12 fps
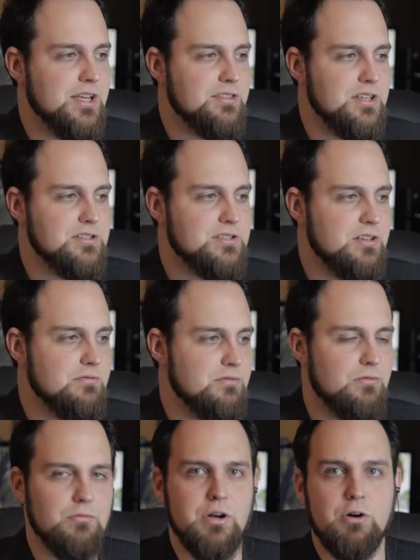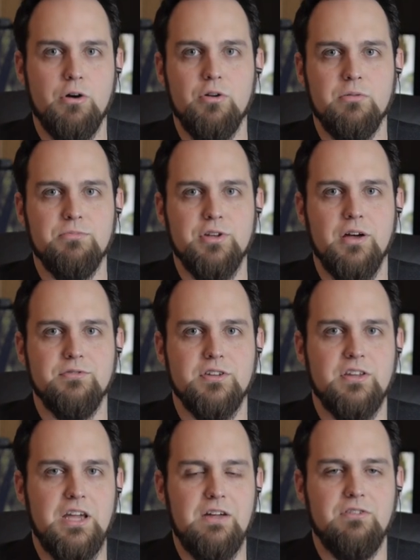like this that regrow themselves
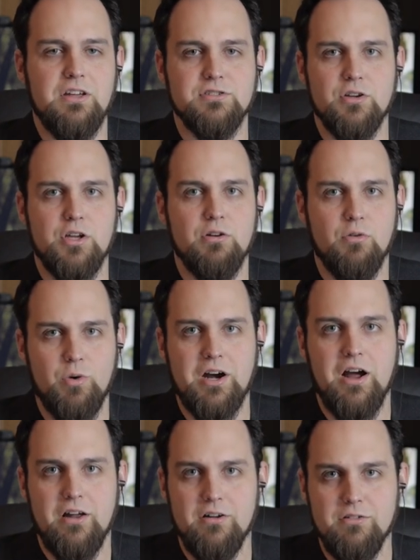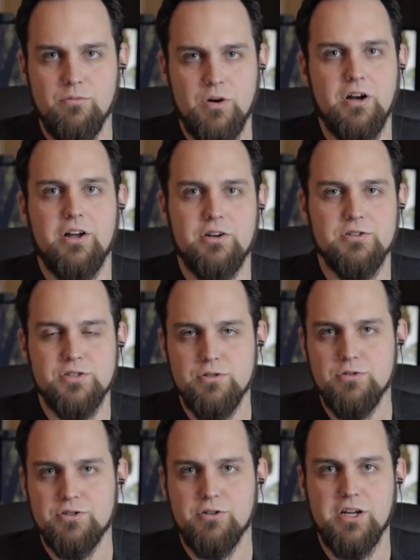in the evening, so you don't wear out wear out your
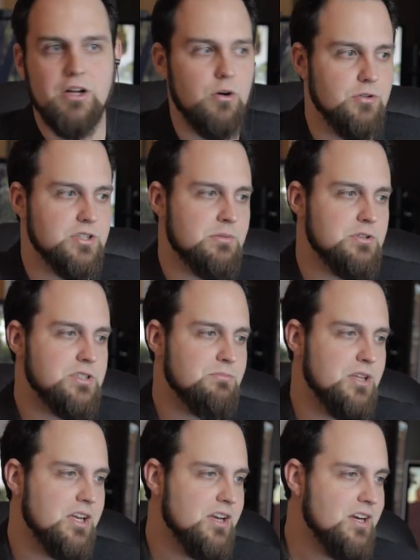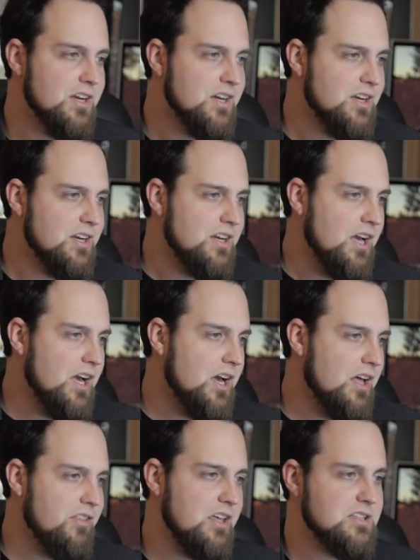shoes or get holes in them or something. Uh,
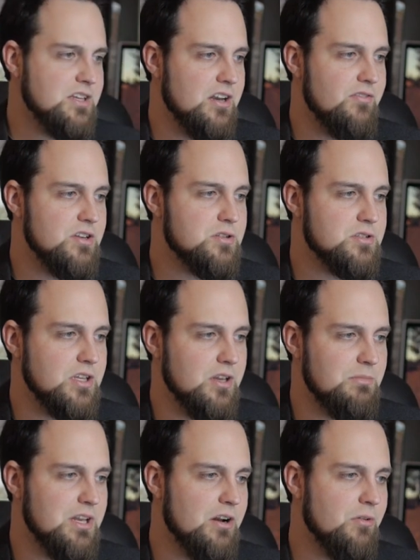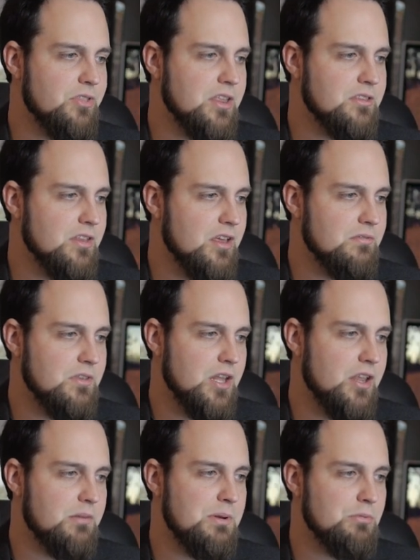I think it's kind of interesting. I mean, I don't think that
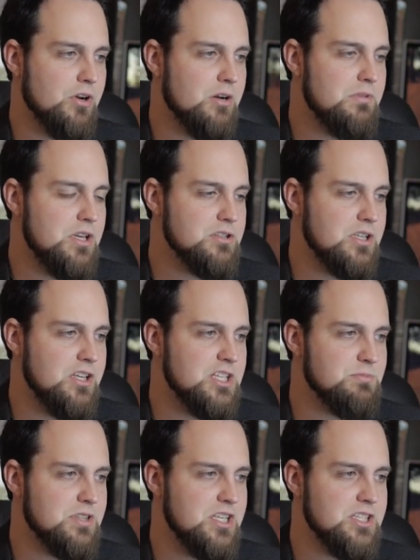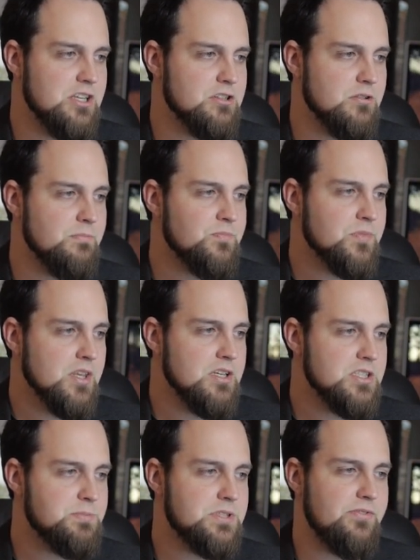a lot of people are going to be using these, but these things are
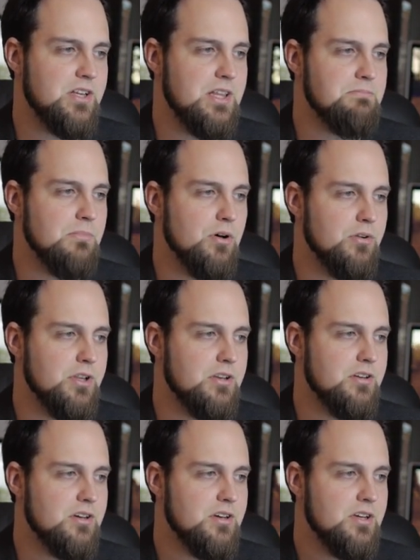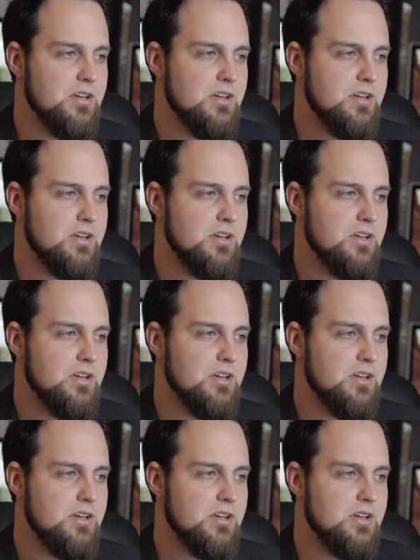specifically molded